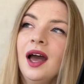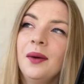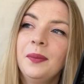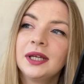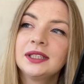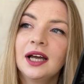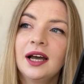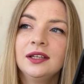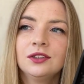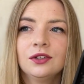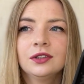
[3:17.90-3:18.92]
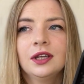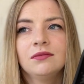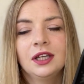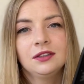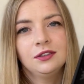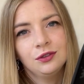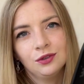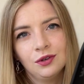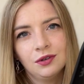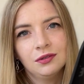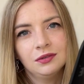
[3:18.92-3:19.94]
but i told them that you
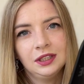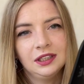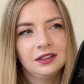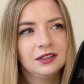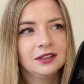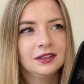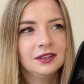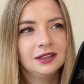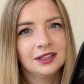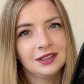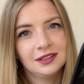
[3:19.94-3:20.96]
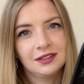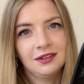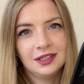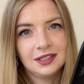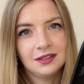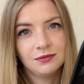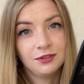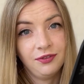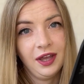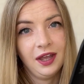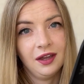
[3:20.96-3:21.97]
know it uh, doesn't really seems
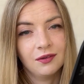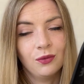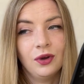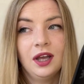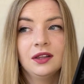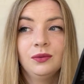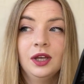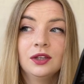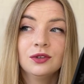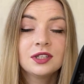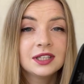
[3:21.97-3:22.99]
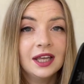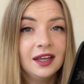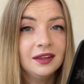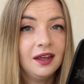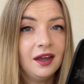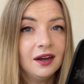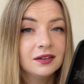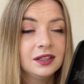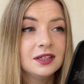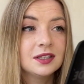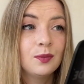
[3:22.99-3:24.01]
fair while we are not staying there
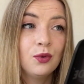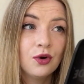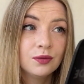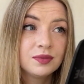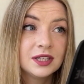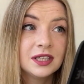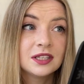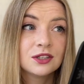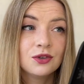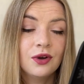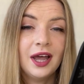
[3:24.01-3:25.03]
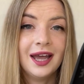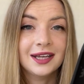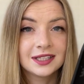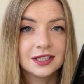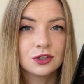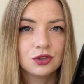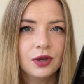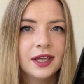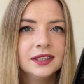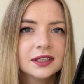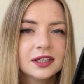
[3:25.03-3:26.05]
there is bombs there is no access to
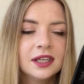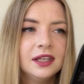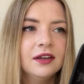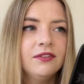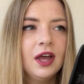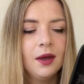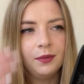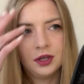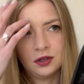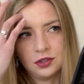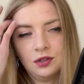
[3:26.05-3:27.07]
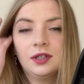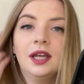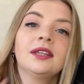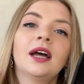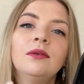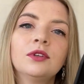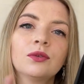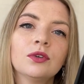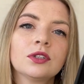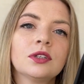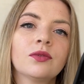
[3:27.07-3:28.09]
enter kiev because on that time there
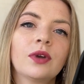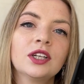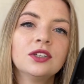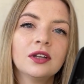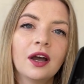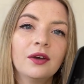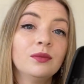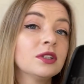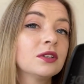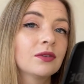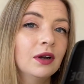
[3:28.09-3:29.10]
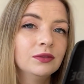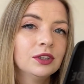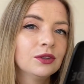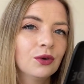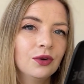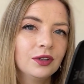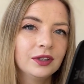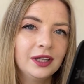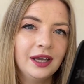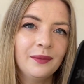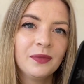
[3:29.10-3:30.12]
was russian army surrounding all
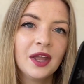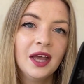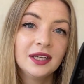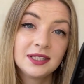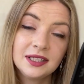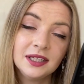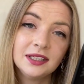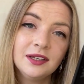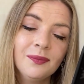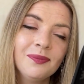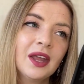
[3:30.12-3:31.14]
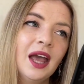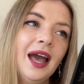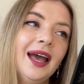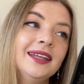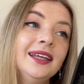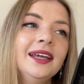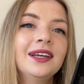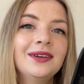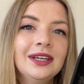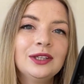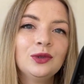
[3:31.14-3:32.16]
the city and they
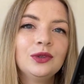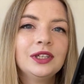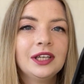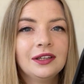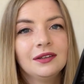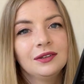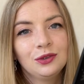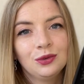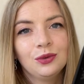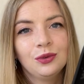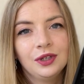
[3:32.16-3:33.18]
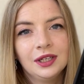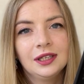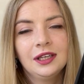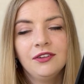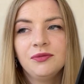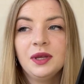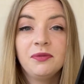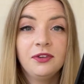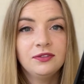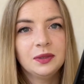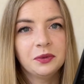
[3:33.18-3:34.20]
agreed to uh, to to give me
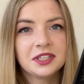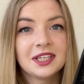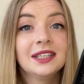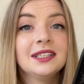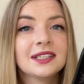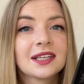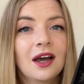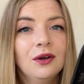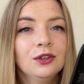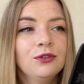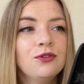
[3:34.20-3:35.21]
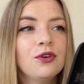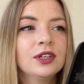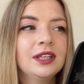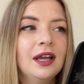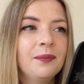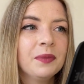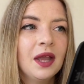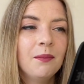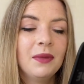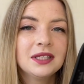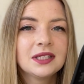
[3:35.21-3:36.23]
50% discount for the
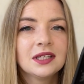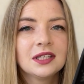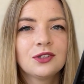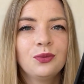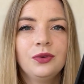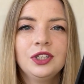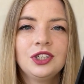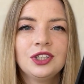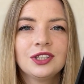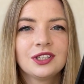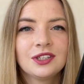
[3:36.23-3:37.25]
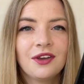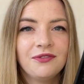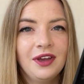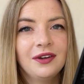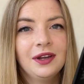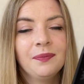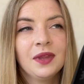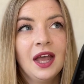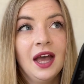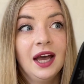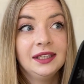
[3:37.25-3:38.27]
months, which is uh, very
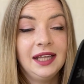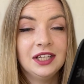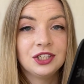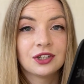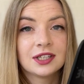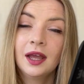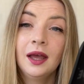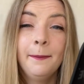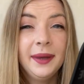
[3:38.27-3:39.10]
dangerous.